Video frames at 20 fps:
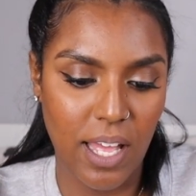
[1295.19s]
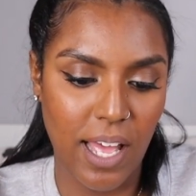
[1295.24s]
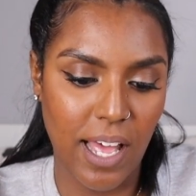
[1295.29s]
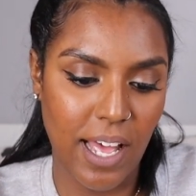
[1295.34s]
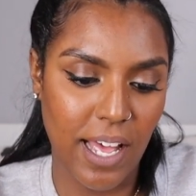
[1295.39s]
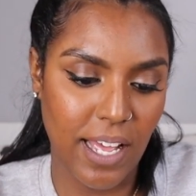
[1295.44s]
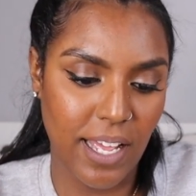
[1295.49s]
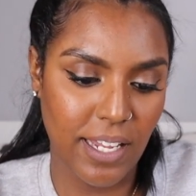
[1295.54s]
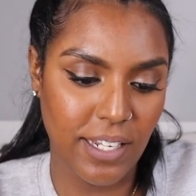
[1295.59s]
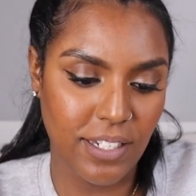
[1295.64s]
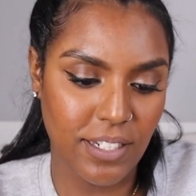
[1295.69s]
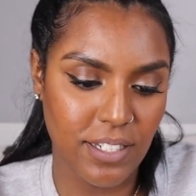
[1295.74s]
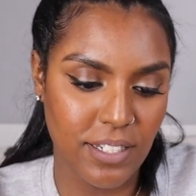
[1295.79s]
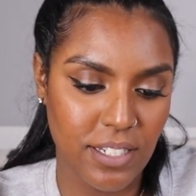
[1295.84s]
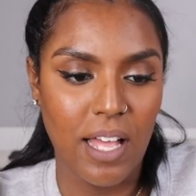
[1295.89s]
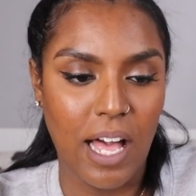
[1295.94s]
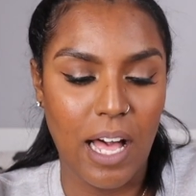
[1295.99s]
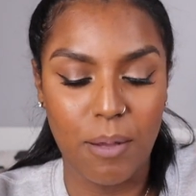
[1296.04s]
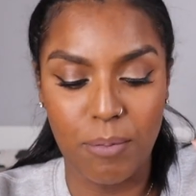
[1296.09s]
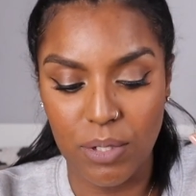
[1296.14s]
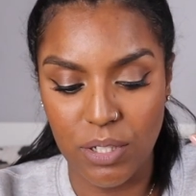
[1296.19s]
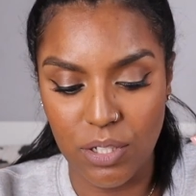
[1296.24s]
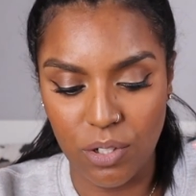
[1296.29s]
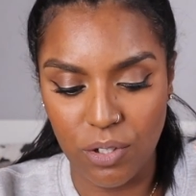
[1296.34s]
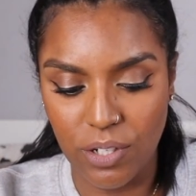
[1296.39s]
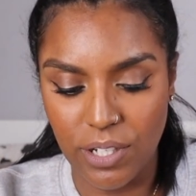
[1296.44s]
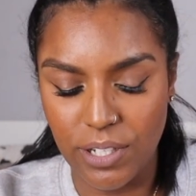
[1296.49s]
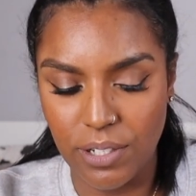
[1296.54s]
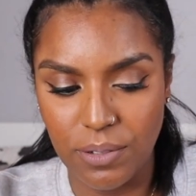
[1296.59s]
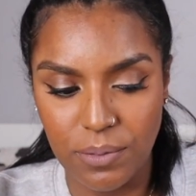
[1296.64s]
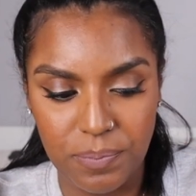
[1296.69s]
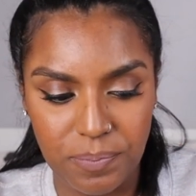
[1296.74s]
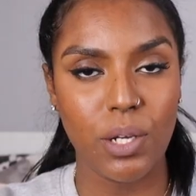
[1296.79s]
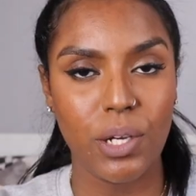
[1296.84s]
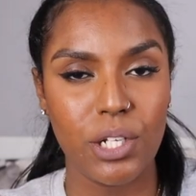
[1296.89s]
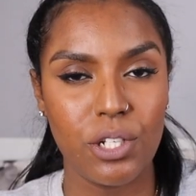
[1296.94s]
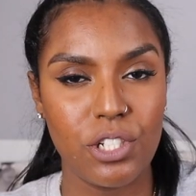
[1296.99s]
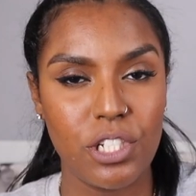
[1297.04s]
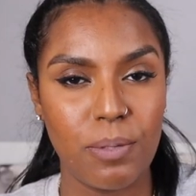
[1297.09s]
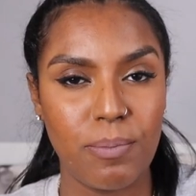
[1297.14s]
and almond oil. So I
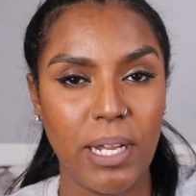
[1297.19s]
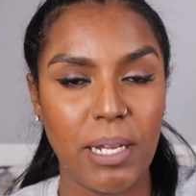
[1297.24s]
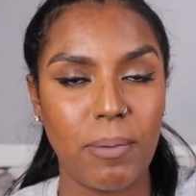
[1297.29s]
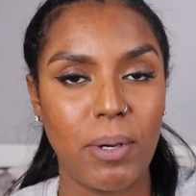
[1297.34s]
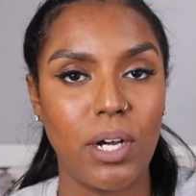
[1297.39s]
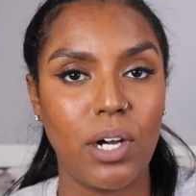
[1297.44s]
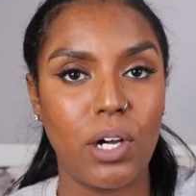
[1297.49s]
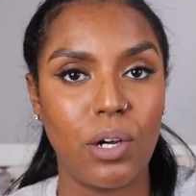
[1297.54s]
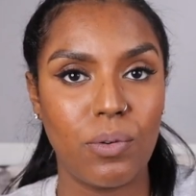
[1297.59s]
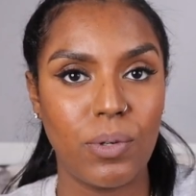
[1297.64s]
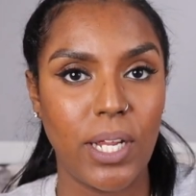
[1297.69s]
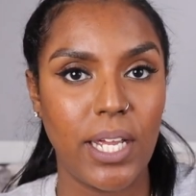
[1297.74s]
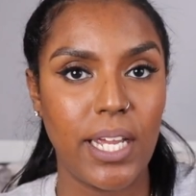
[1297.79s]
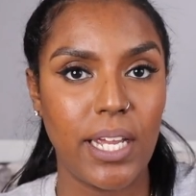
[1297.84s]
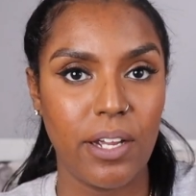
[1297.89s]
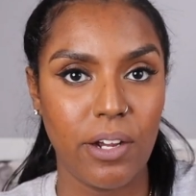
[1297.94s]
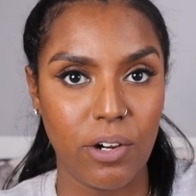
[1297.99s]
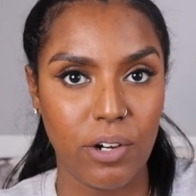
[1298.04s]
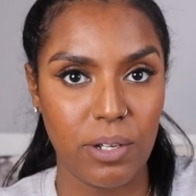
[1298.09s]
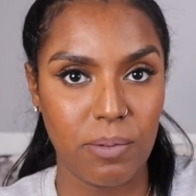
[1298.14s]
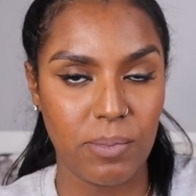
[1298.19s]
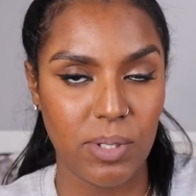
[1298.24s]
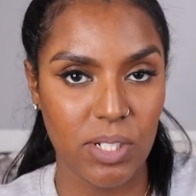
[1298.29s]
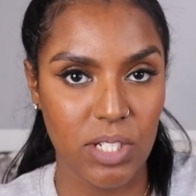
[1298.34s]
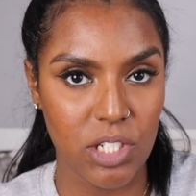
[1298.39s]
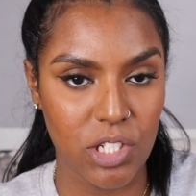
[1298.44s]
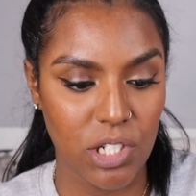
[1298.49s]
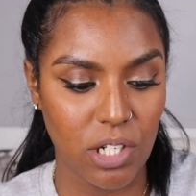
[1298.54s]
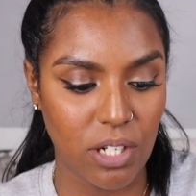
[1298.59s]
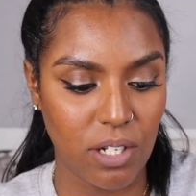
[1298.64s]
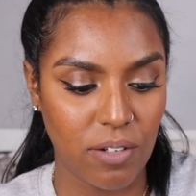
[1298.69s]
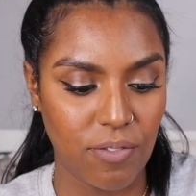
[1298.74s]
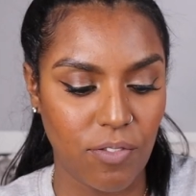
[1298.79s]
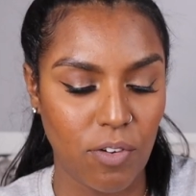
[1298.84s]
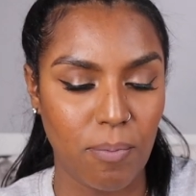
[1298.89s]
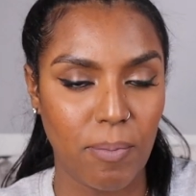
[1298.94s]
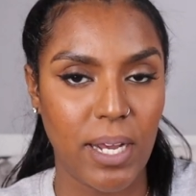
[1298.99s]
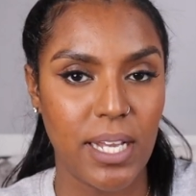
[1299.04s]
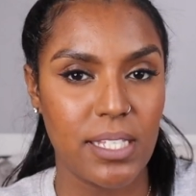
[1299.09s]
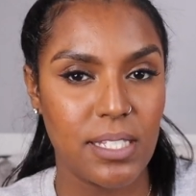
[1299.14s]
usually make my own hair oil mixture
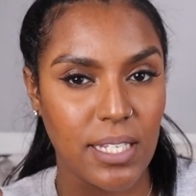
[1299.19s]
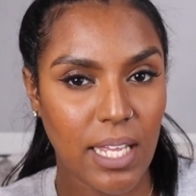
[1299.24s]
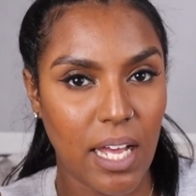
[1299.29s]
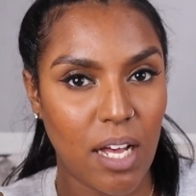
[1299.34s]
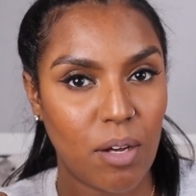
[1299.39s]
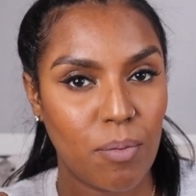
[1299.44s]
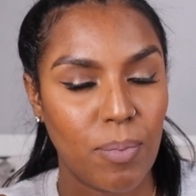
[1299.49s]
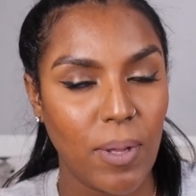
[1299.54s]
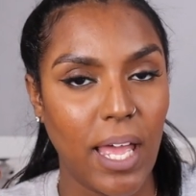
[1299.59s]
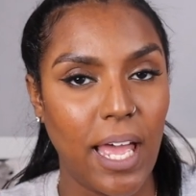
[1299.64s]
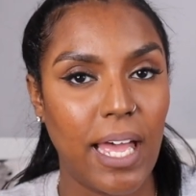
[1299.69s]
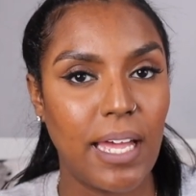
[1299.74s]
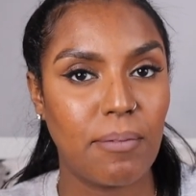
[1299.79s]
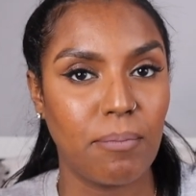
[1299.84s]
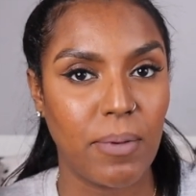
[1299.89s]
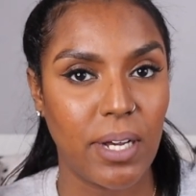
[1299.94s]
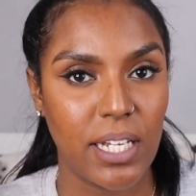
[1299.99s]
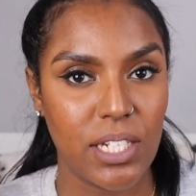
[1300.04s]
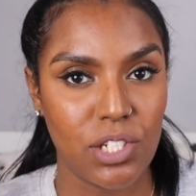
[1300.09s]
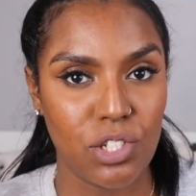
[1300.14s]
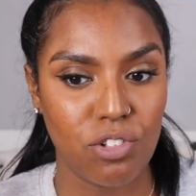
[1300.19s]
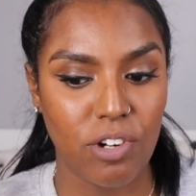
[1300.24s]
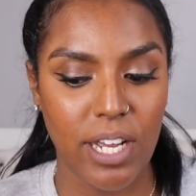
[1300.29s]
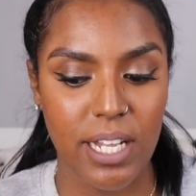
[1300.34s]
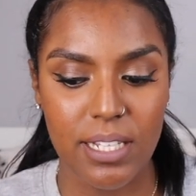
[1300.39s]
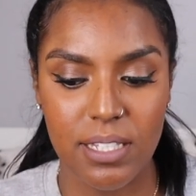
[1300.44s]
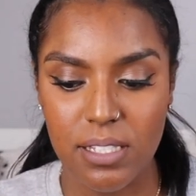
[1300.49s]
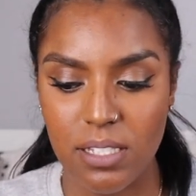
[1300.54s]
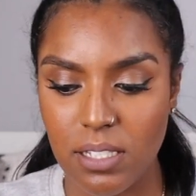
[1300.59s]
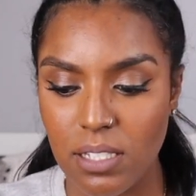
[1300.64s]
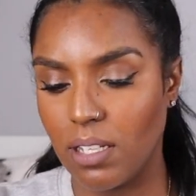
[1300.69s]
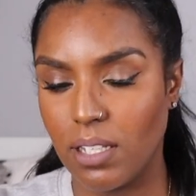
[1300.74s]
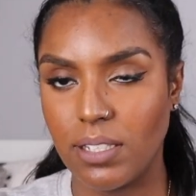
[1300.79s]
for my scalp and my strands.